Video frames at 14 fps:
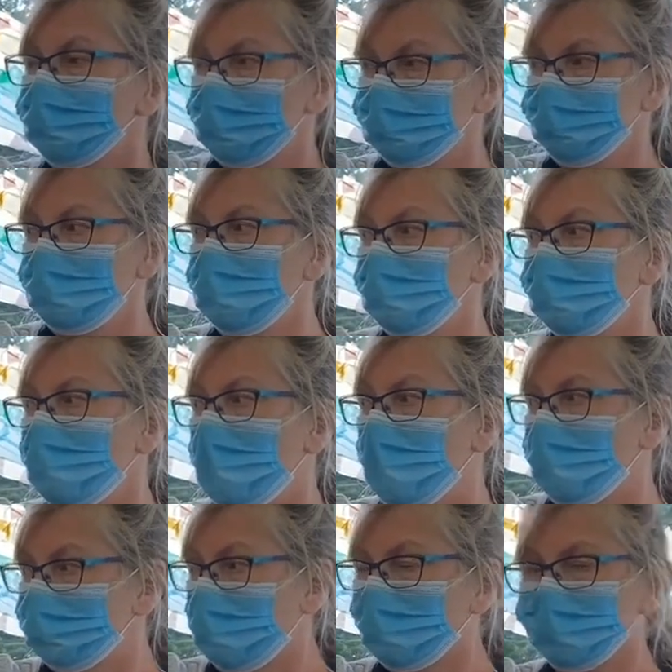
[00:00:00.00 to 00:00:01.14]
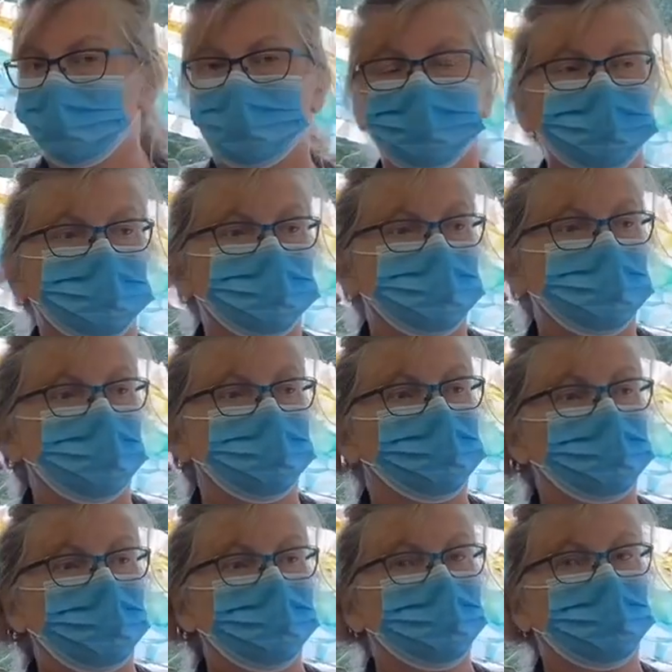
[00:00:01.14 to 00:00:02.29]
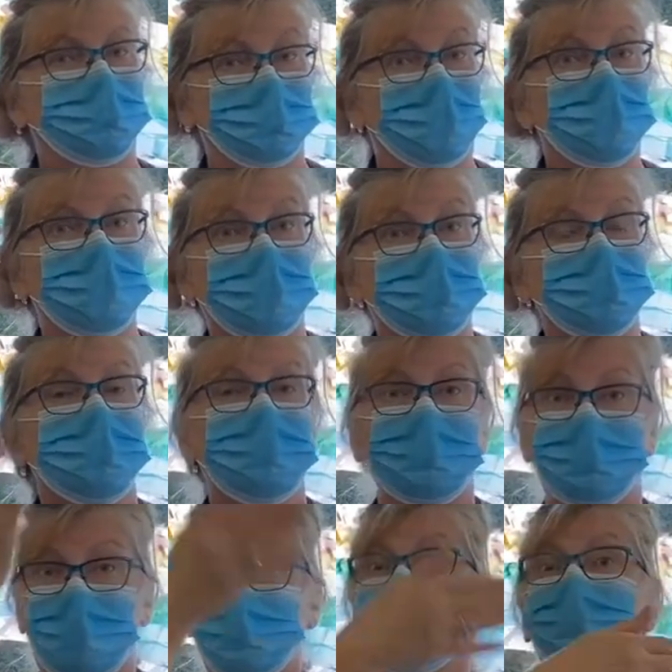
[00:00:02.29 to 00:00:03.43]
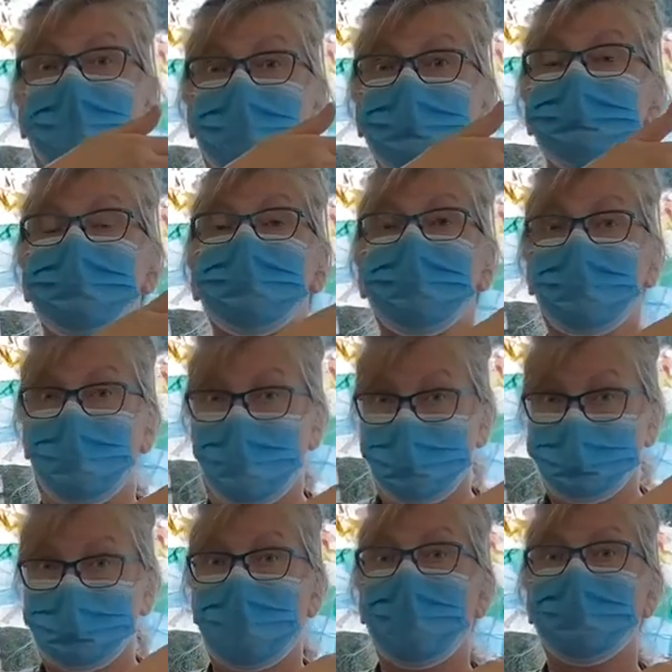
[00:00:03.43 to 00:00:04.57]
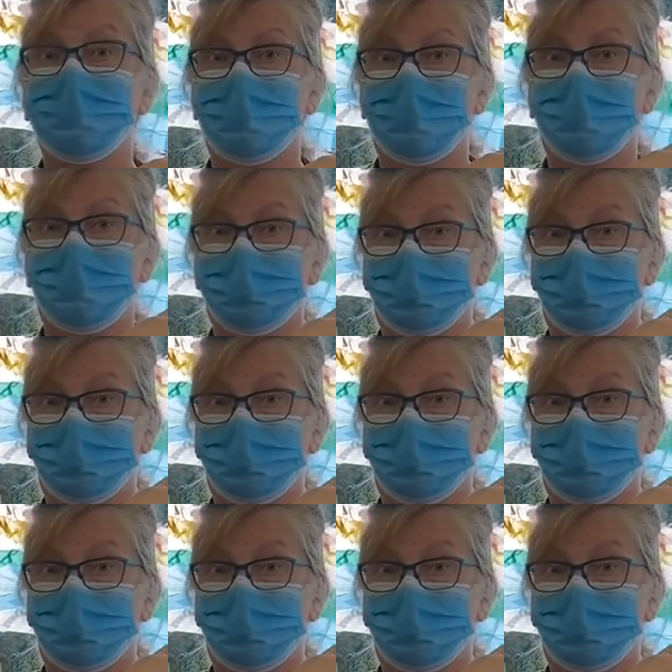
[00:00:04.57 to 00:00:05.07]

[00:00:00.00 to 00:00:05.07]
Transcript: with me. The hot box will still be there. So people can run in that side door and get a